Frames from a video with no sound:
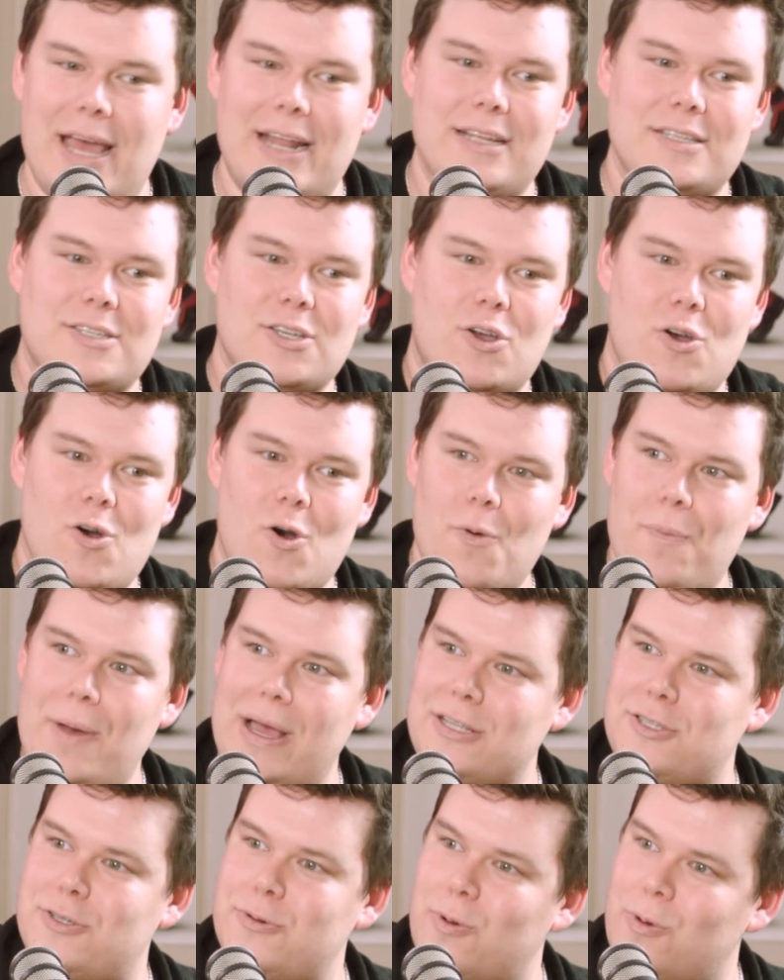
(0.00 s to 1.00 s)
And it's a
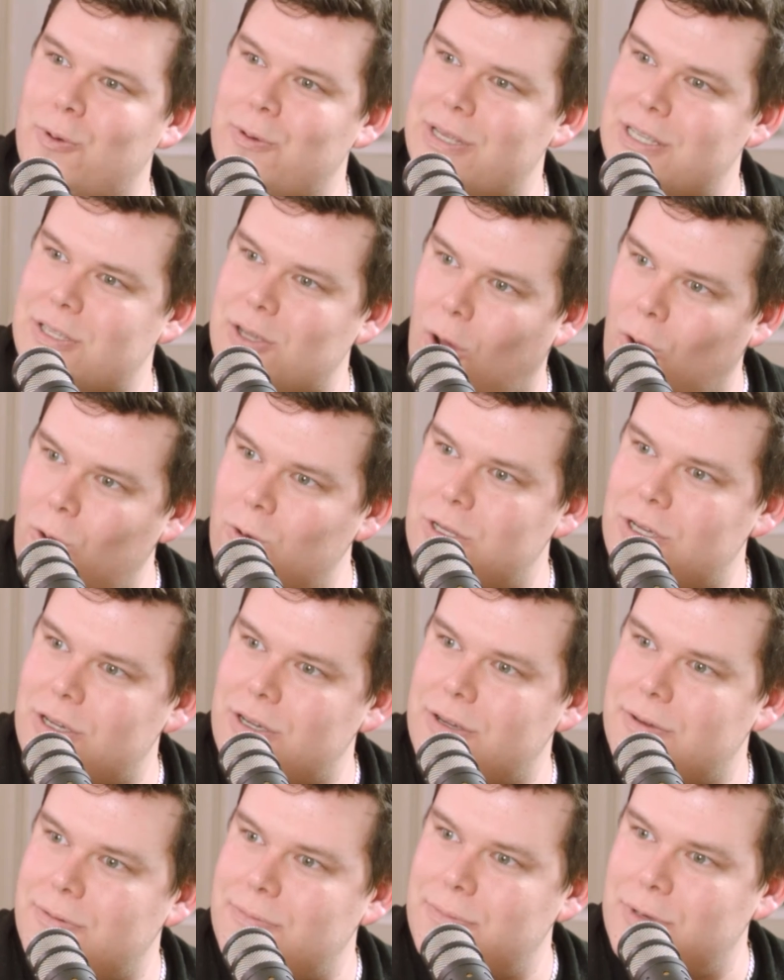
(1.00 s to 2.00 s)
callback to all these
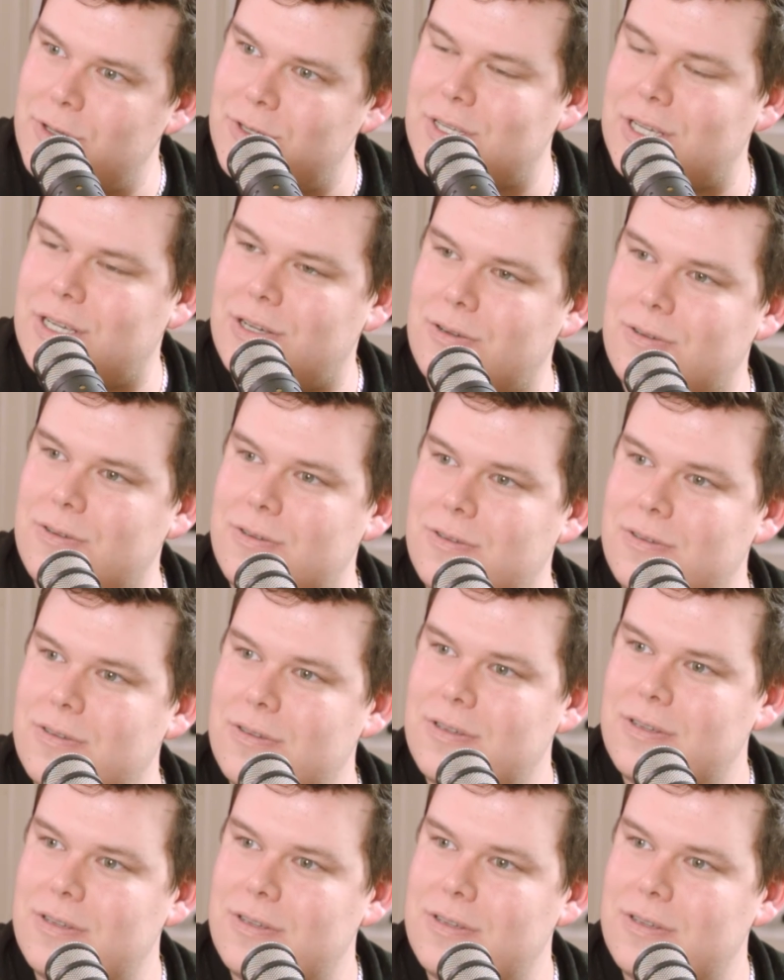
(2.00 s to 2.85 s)
older musical